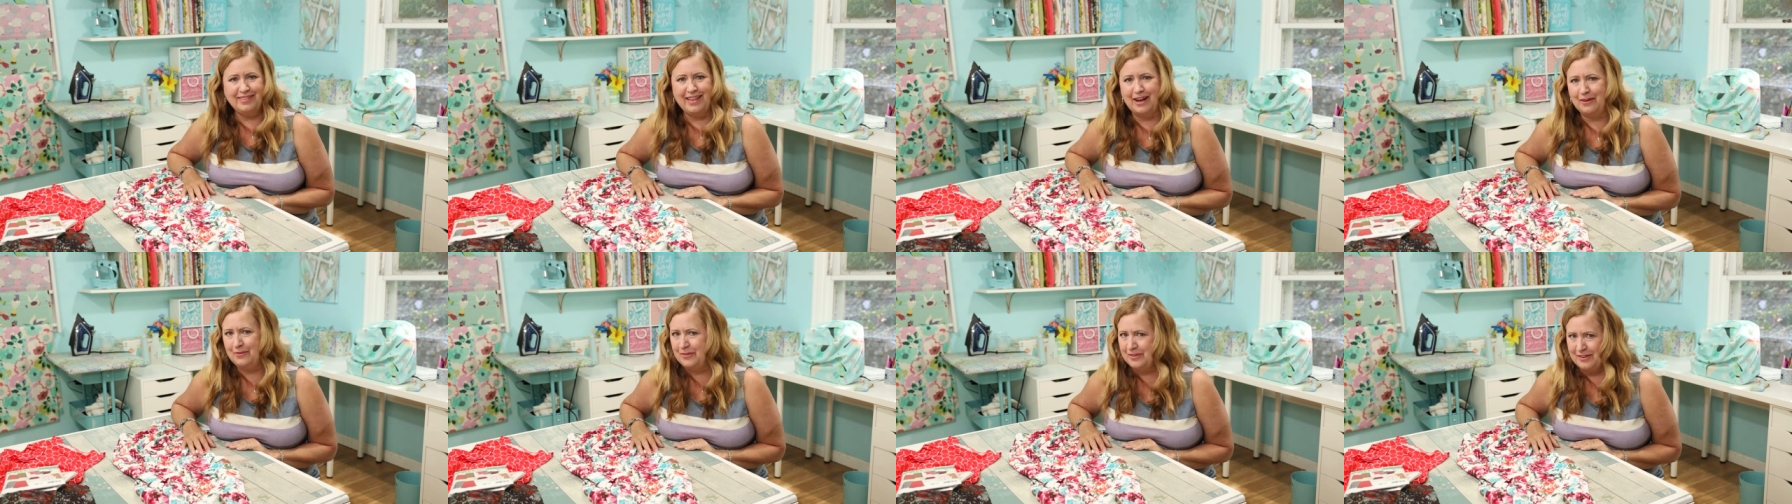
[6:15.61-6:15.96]

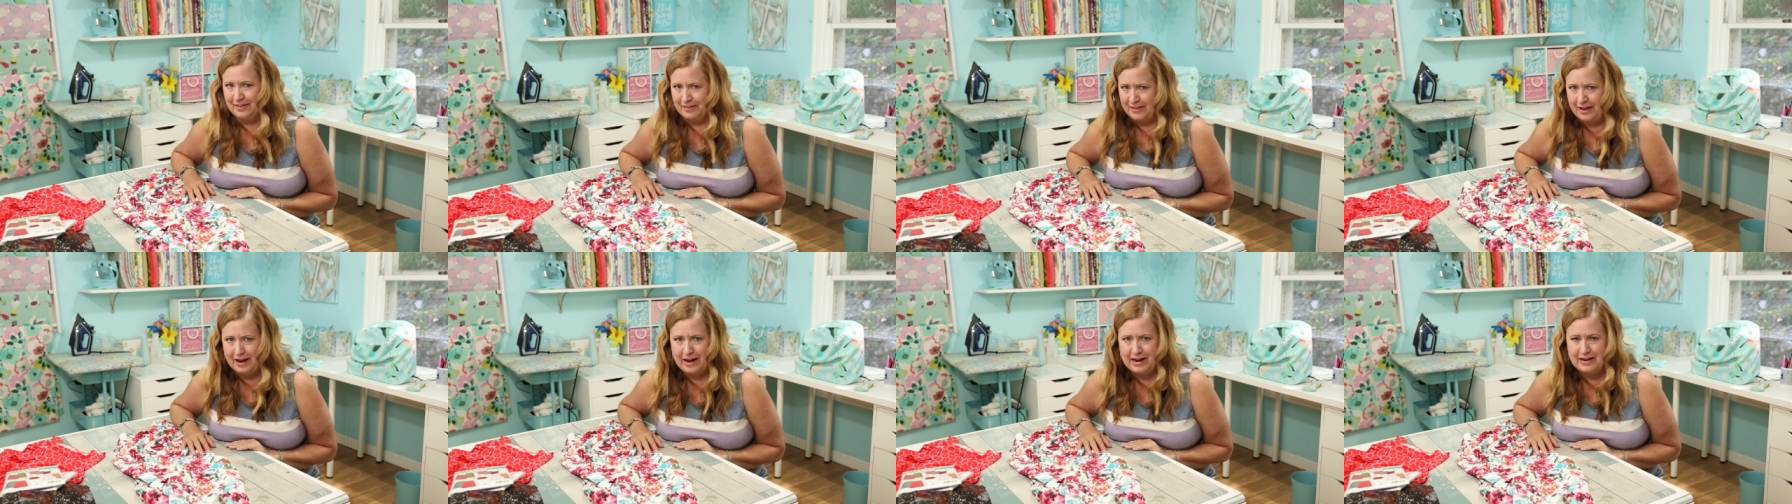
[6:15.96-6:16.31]
That was
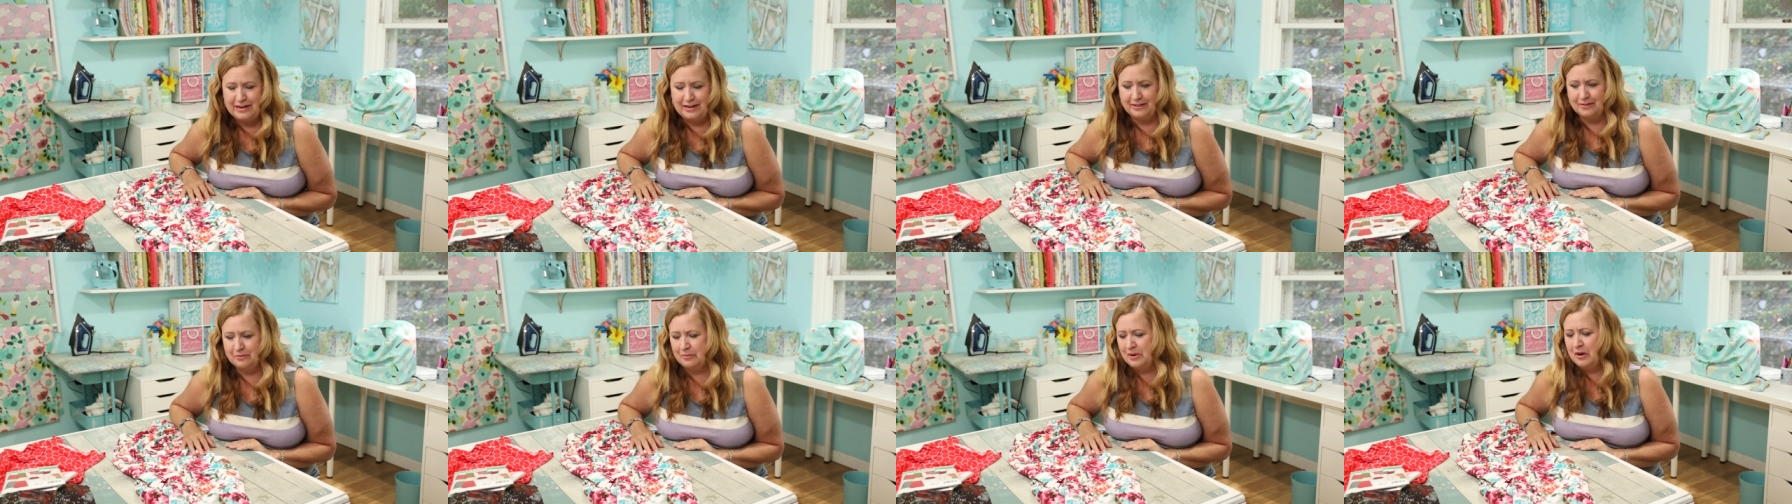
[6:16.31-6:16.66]
in the
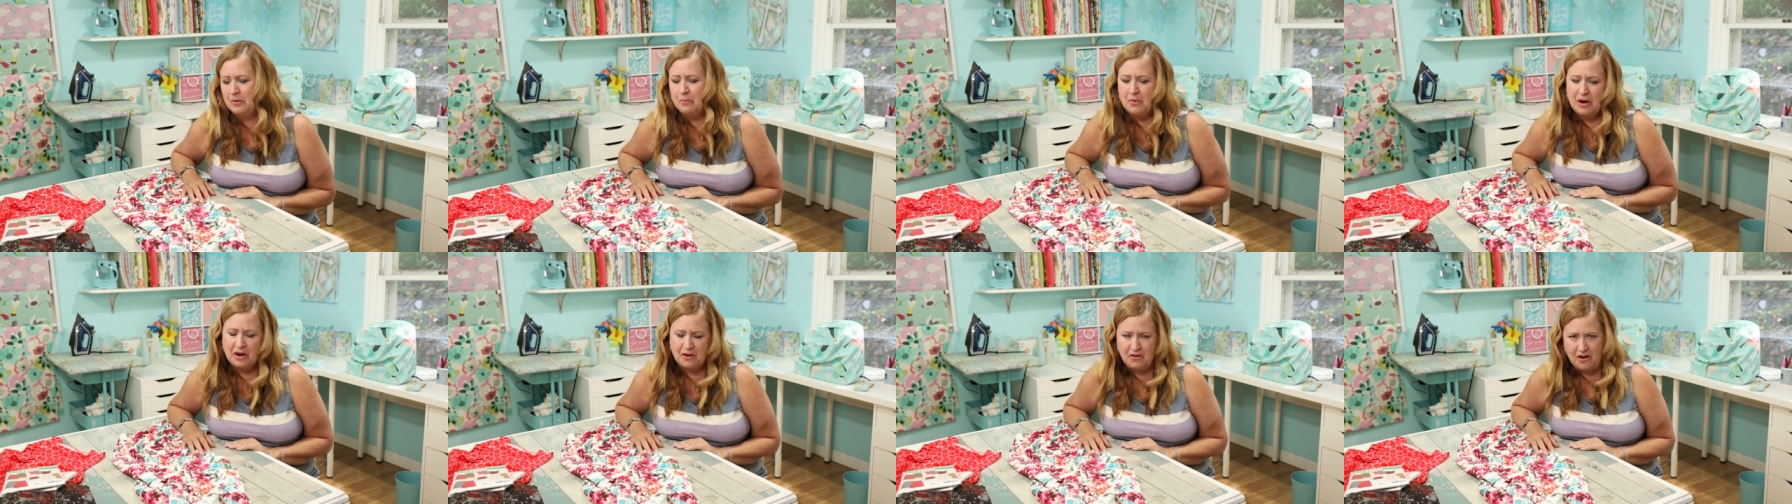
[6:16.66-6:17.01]
eighties. We
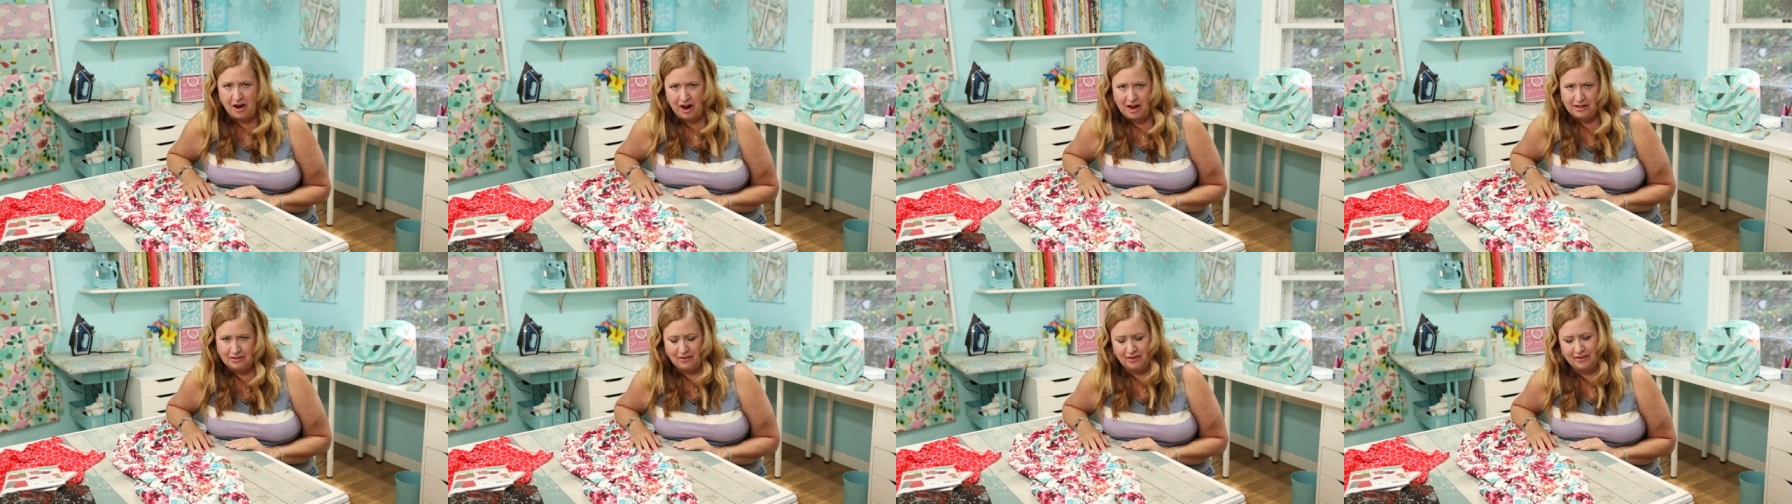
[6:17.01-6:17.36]
don't wear
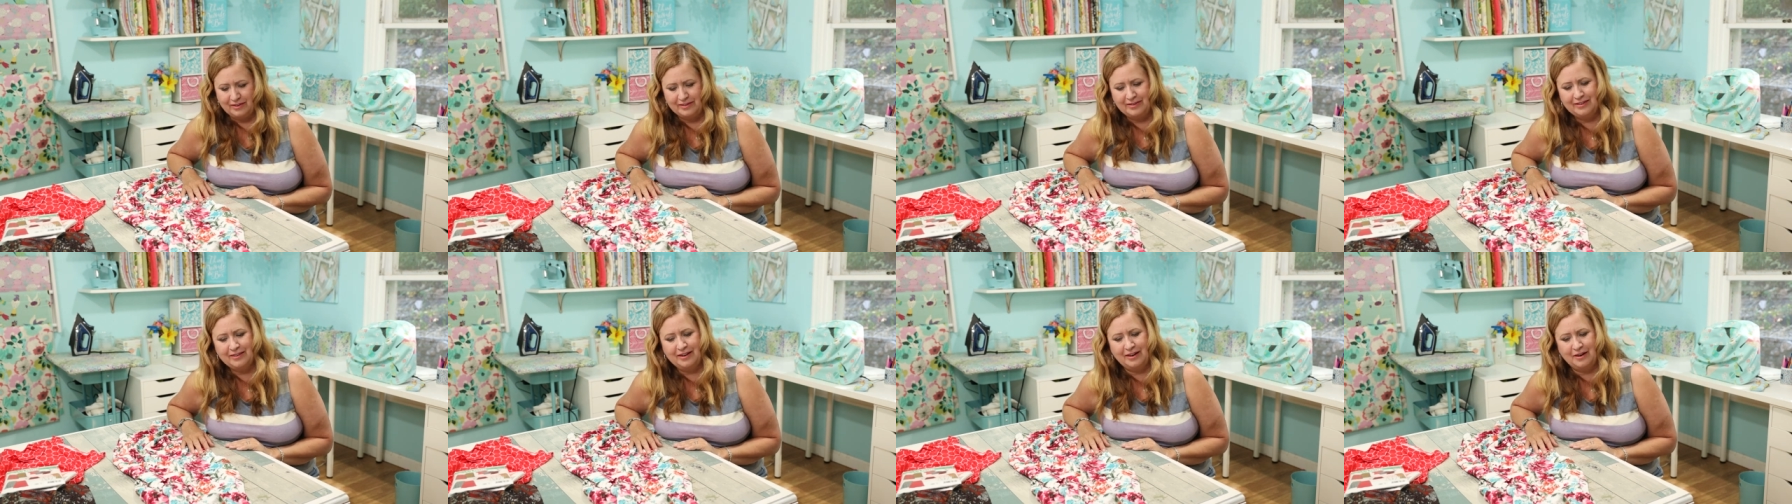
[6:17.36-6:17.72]

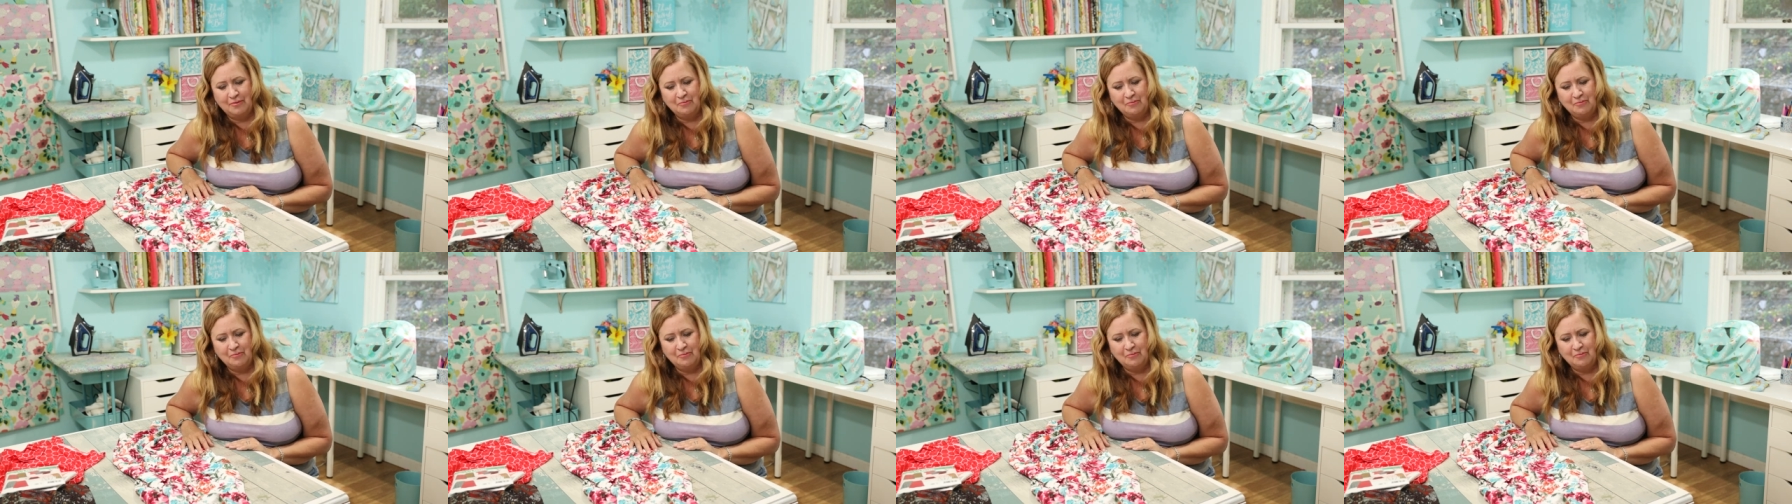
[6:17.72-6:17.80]
nylons.